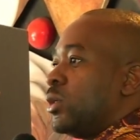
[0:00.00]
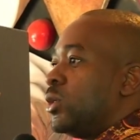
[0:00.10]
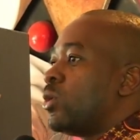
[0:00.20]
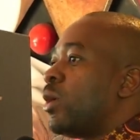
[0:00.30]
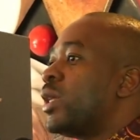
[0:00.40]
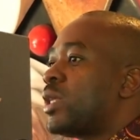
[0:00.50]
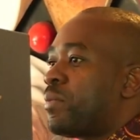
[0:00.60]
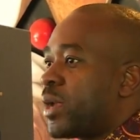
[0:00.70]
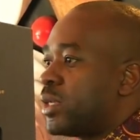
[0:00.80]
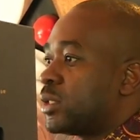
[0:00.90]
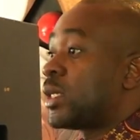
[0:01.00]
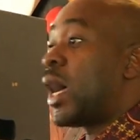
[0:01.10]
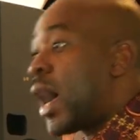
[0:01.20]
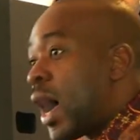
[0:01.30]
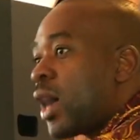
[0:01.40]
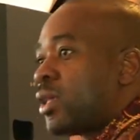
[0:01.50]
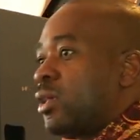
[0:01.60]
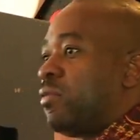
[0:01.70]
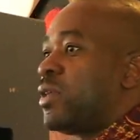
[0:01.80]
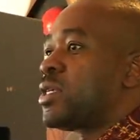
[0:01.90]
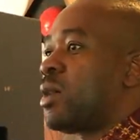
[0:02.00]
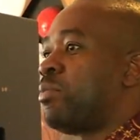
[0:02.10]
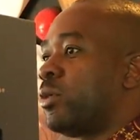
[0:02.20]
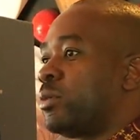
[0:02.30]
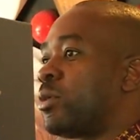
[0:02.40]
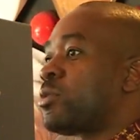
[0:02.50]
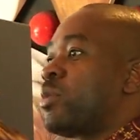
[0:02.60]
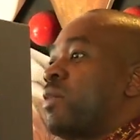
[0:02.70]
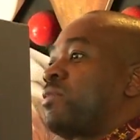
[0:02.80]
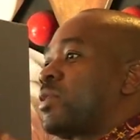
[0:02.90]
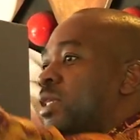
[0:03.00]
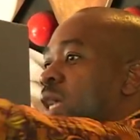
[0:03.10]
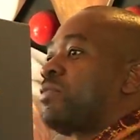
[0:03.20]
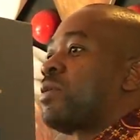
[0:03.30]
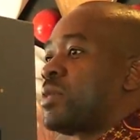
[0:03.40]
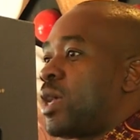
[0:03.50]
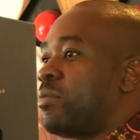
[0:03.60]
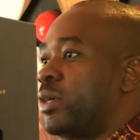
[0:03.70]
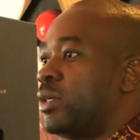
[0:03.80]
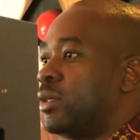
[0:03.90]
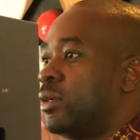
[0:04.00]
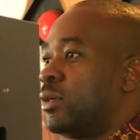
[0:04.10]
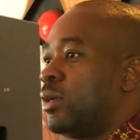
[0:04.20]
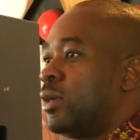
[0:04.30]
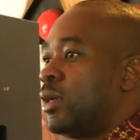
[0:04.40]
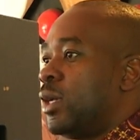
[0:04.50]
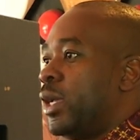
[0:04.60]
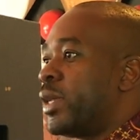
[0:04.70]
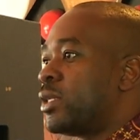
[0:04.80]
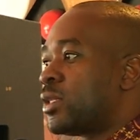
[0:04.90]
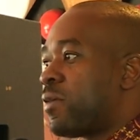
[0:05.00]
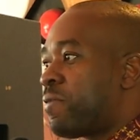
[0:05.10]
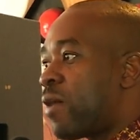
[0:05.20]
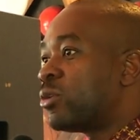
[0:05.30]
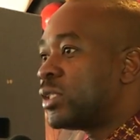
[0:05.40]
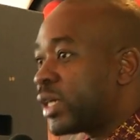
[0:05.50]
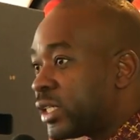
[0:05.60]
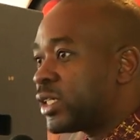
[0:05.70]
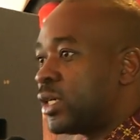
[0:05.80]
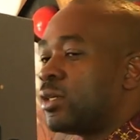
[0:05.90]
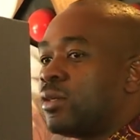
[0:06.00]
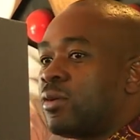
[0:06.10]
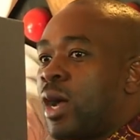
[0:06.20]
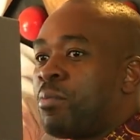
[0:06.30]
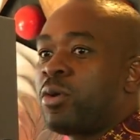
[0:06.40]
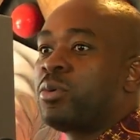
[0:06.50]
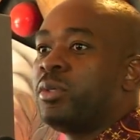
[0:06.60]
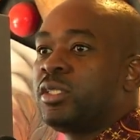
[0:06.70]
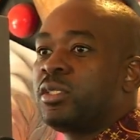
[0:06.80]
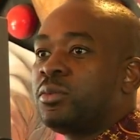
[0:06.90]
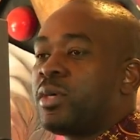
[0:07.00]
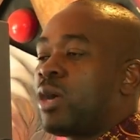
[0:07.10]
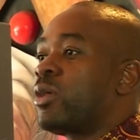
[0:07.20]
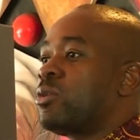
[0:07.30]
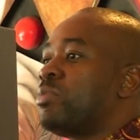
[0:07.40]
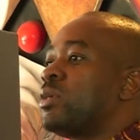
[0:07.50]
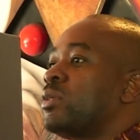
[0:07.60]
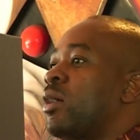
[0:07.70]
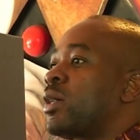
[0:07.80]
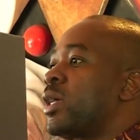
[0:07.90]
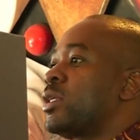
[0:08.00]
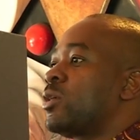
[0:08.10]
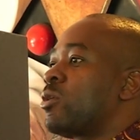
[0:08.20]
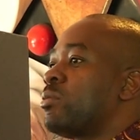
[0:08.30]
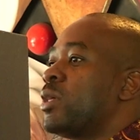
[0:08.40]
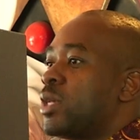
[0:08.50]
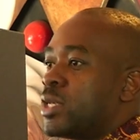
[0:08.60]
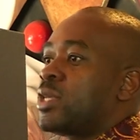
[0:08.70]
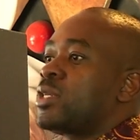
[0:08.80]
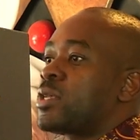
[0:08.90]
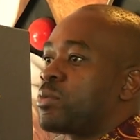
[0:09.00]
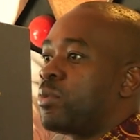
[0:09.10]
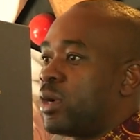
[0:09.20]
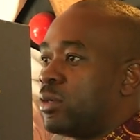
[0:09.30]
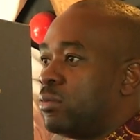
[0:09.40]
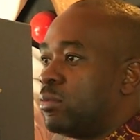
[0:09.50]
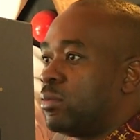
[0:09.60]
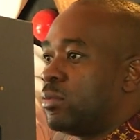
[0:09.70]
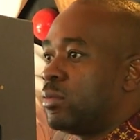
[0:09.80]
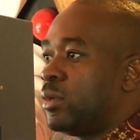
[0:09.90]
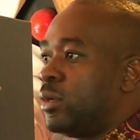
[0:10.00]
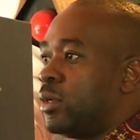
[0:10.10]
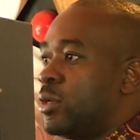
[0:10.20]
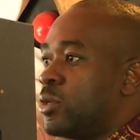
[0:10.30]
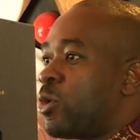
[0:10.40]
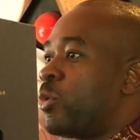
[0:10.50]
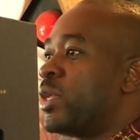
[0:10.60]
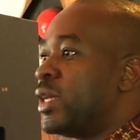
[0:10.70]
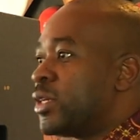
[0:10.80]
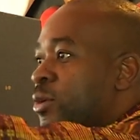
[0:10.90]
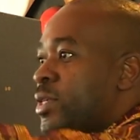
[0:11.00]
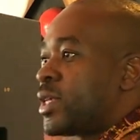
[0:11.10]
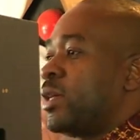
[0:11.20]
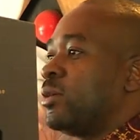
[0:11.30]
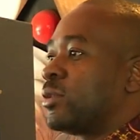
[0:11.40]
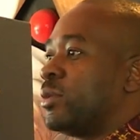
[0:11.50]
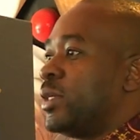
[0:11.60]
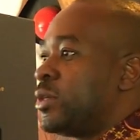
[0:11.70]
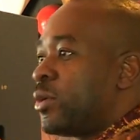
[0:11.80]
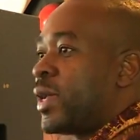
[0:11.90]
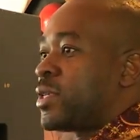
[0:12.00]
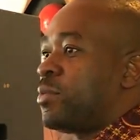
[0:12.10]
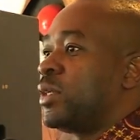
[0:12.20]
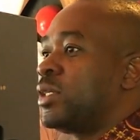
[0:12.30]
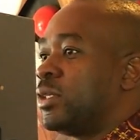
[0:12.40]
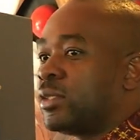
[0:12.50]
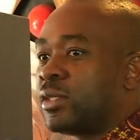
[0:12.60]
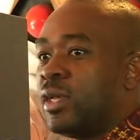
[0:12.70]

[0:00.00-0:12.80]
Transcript: you know, enterprises are given support, because we have to start from somewhere. And the foundation upon which we are going to build our great economy is the diaspora. Yes. So we need your skills. We need your expertise.